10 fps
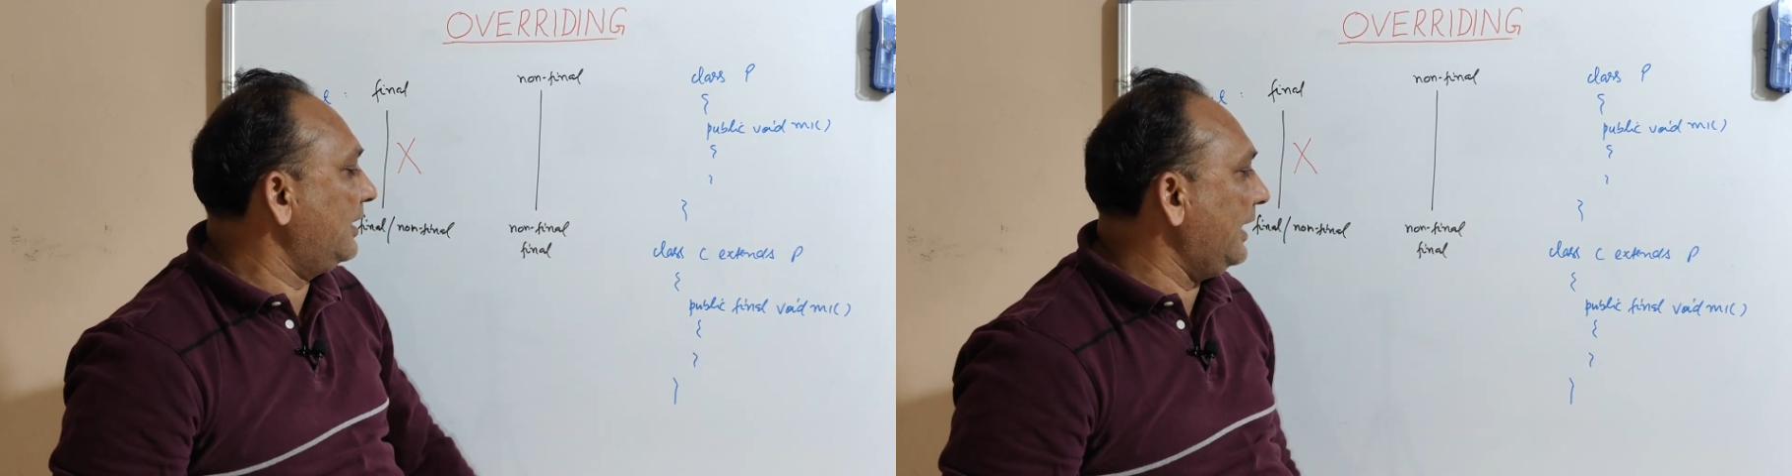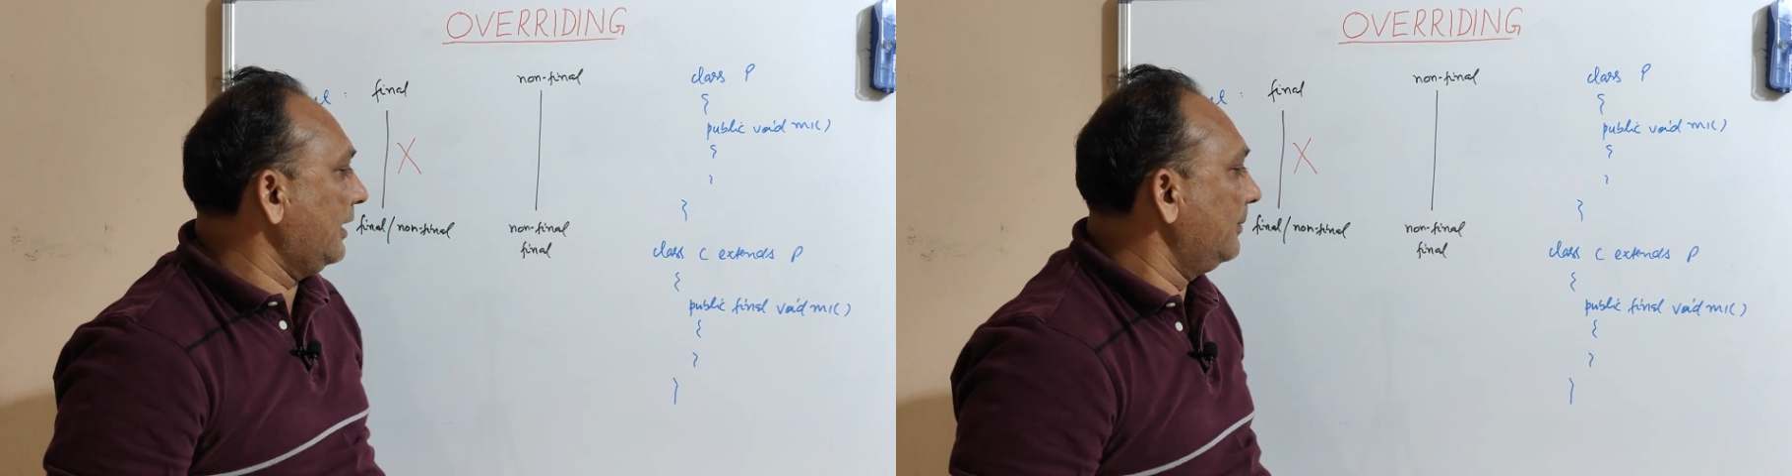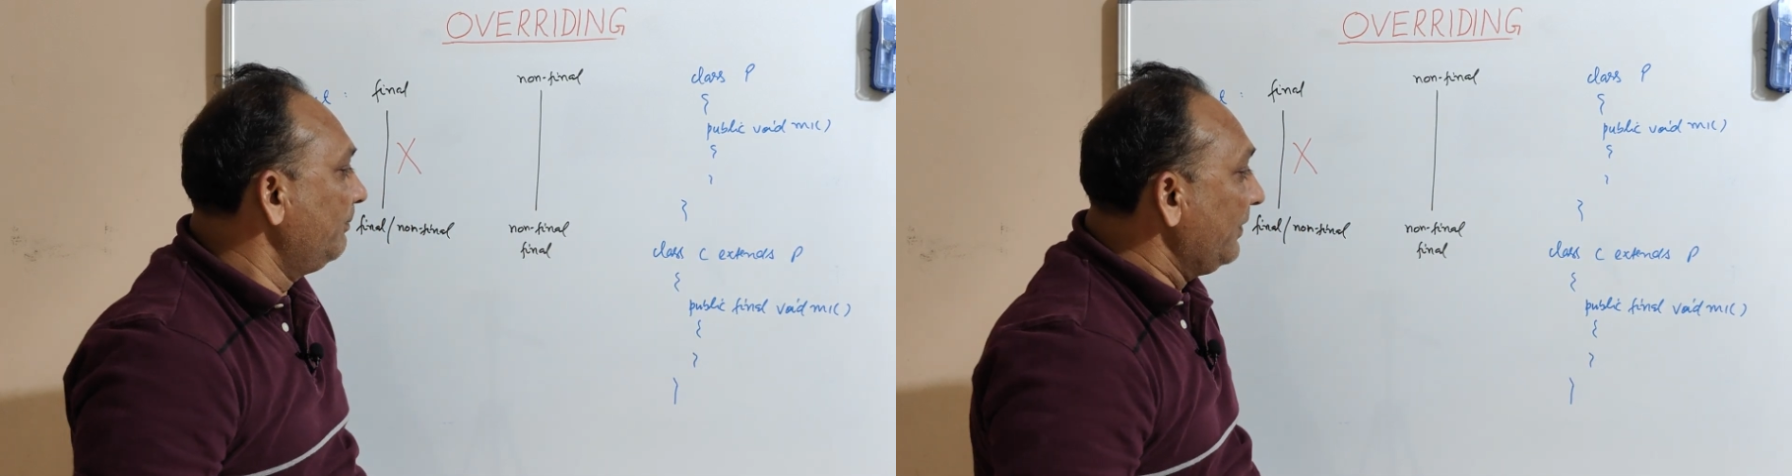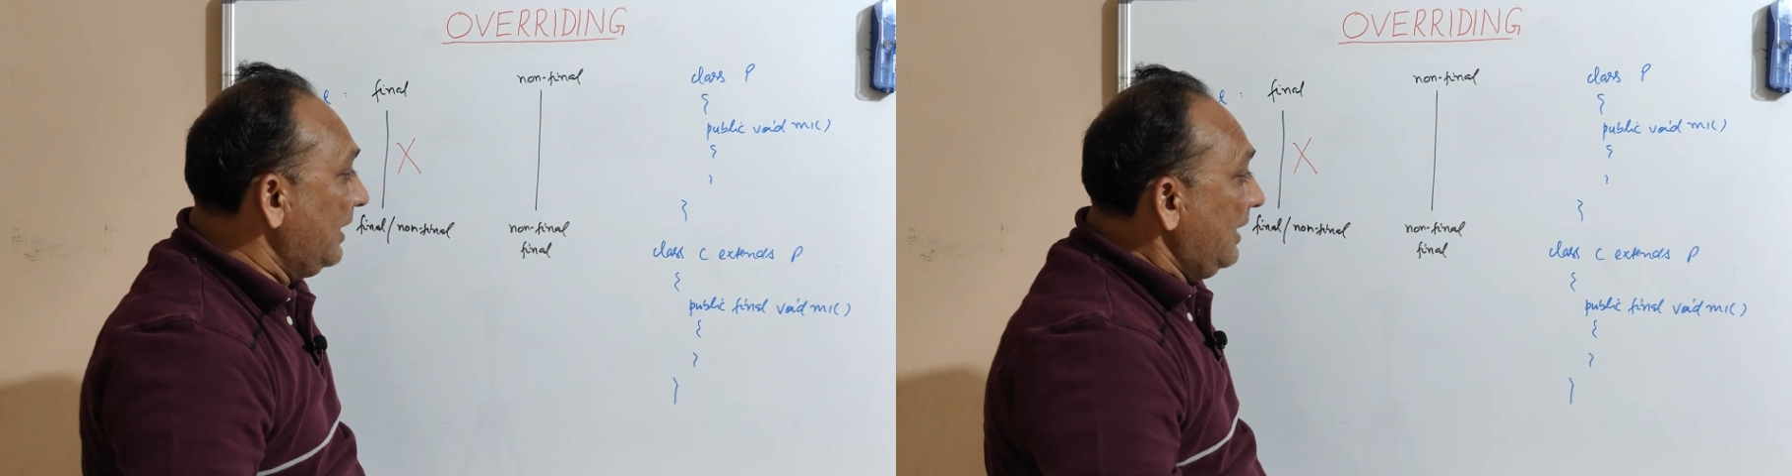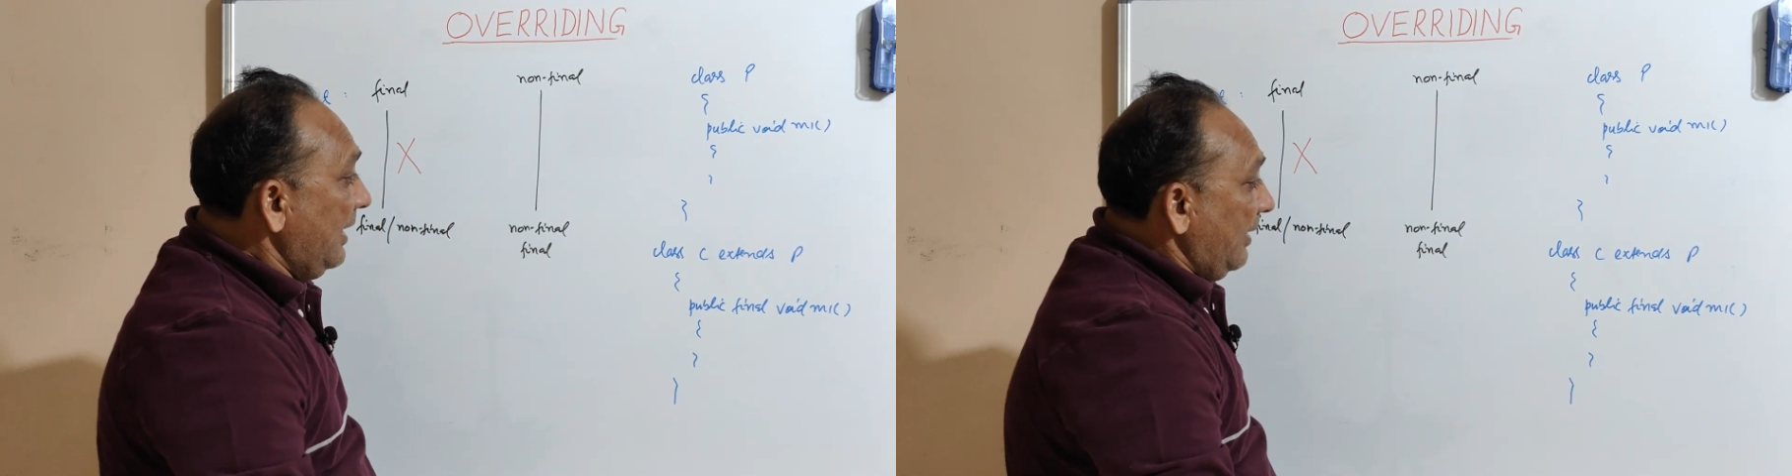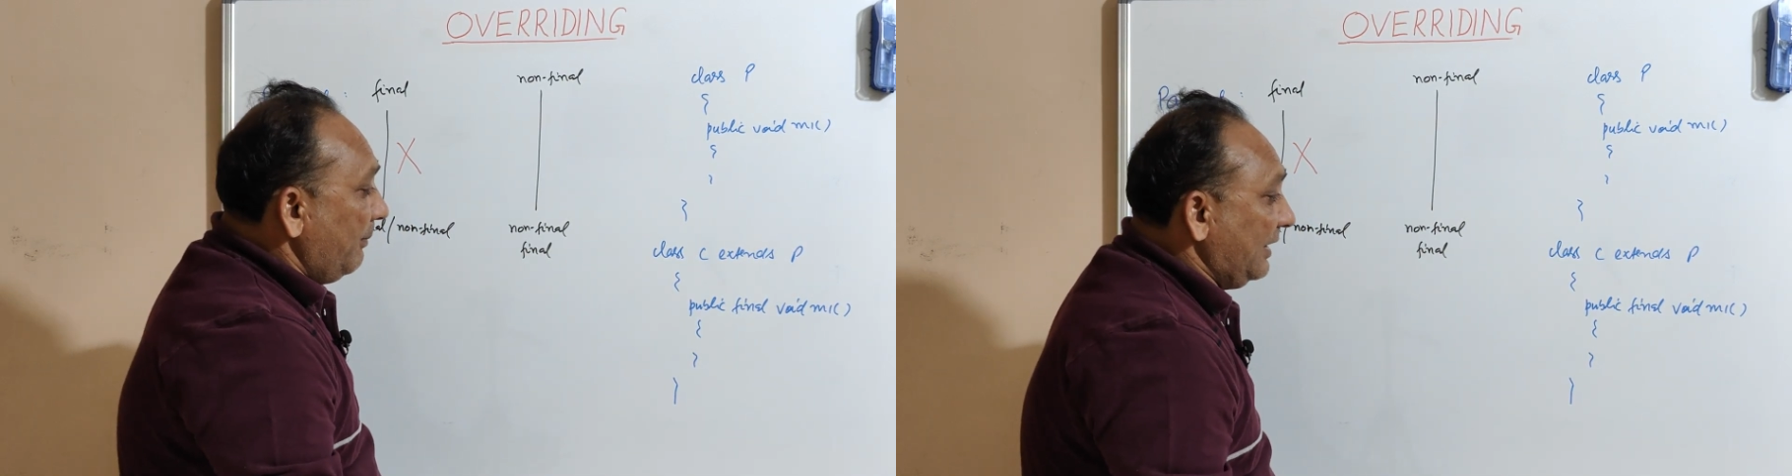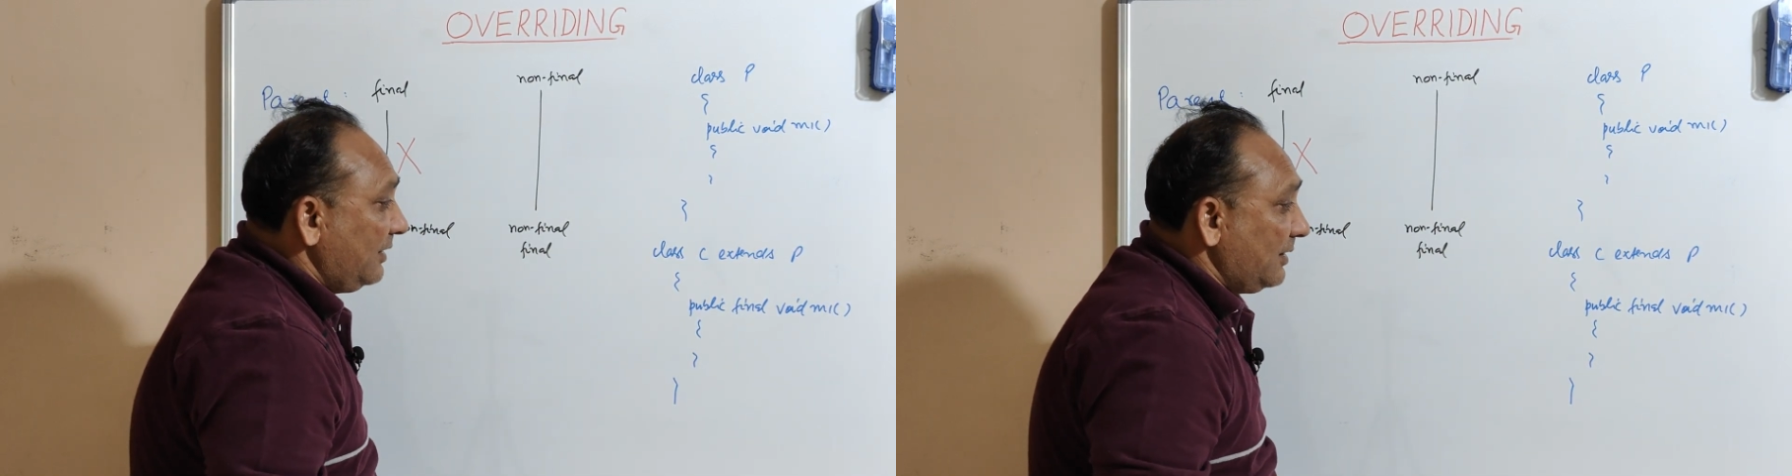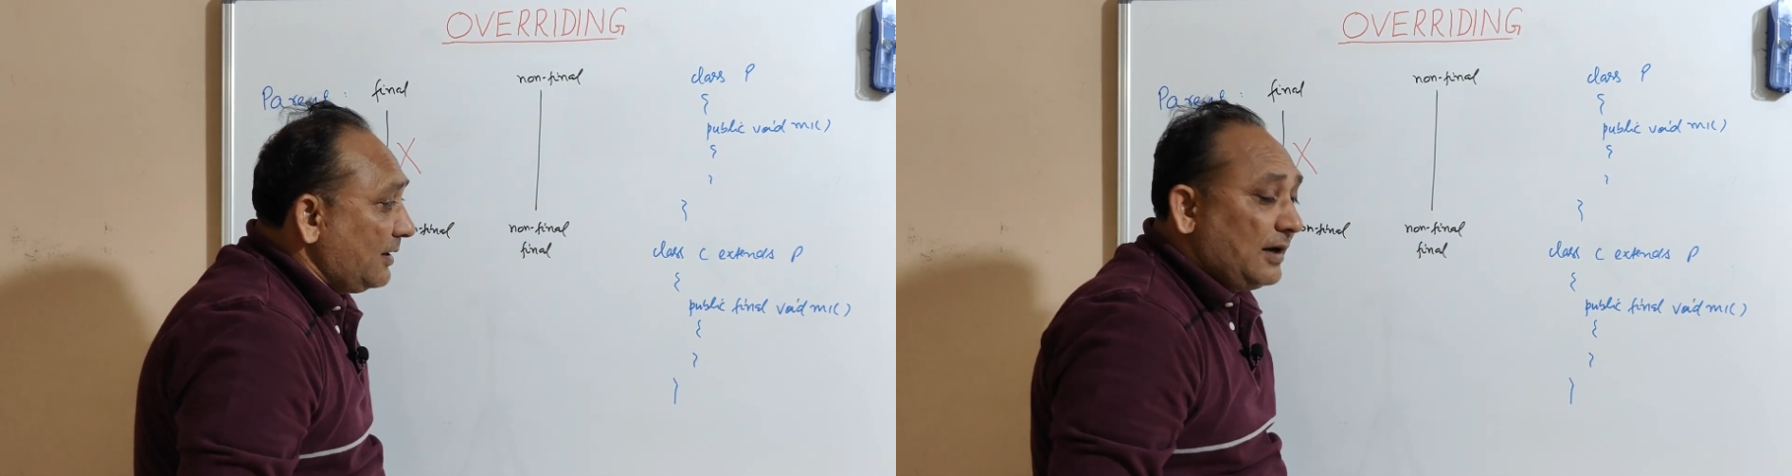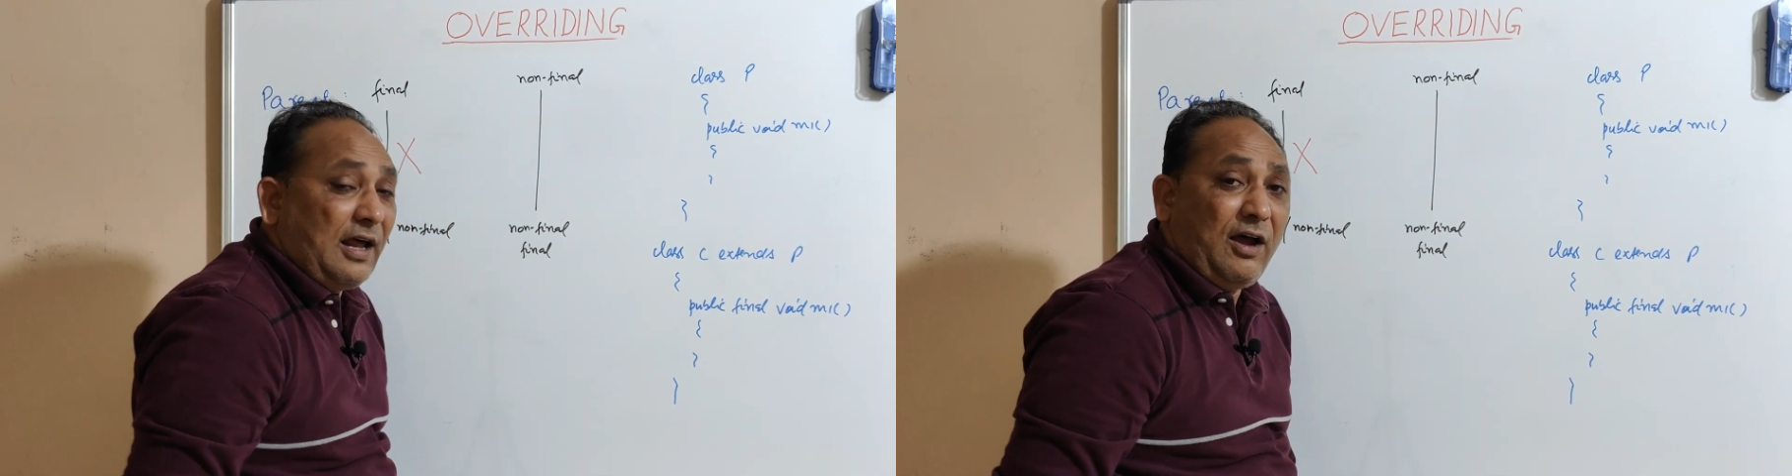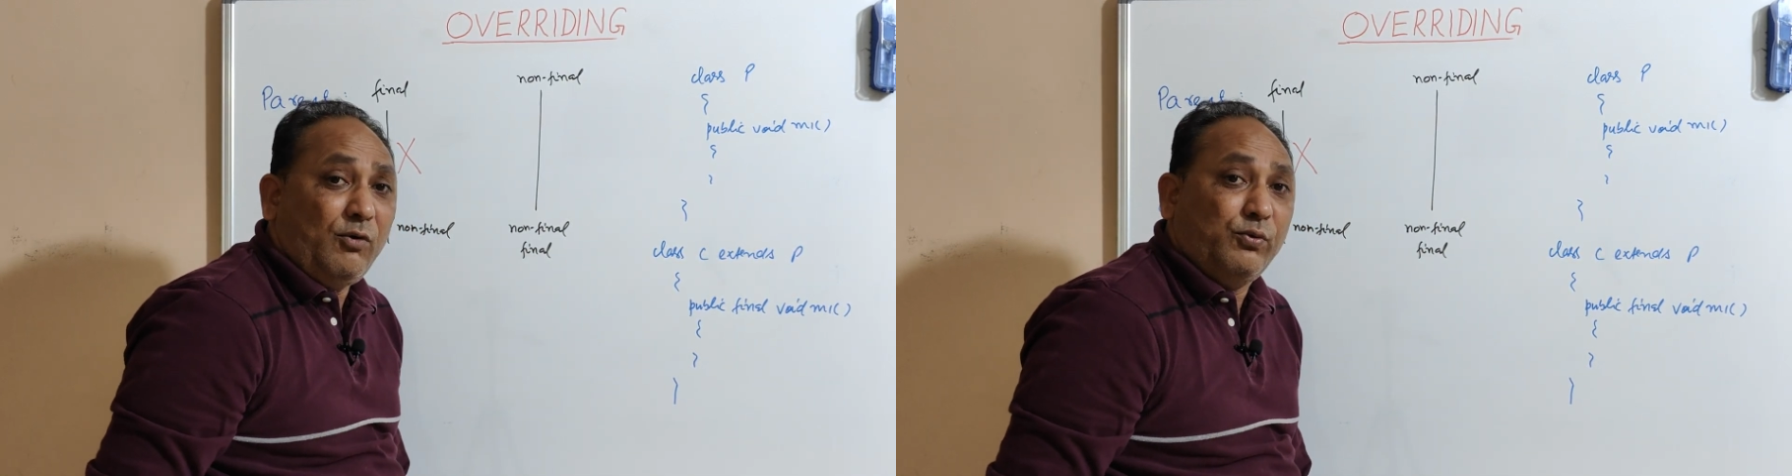correct? But
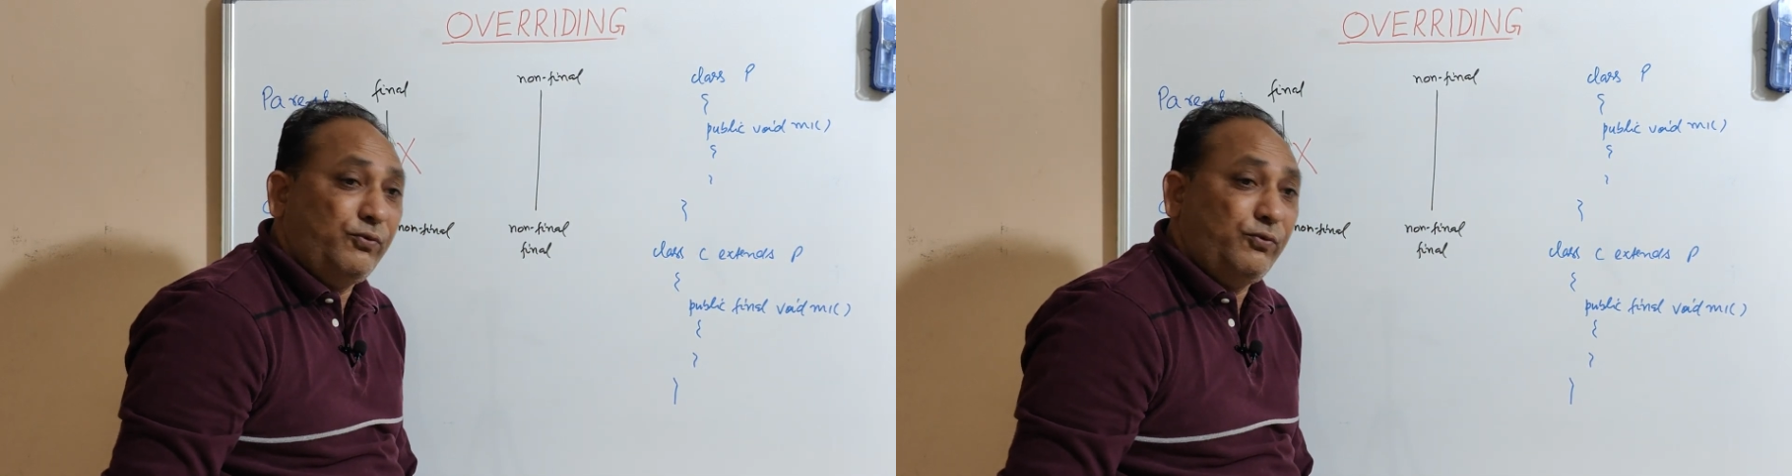now